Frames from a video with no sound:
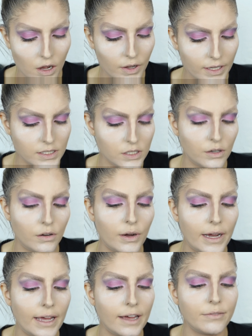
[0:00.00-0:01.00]
Okay, so
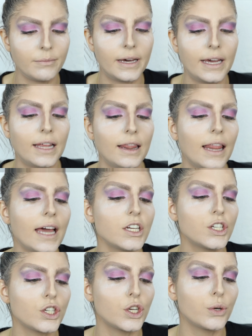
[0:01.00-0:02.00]
I have my
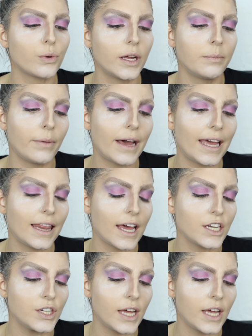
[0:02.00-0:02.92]
Lash Grip Eyelash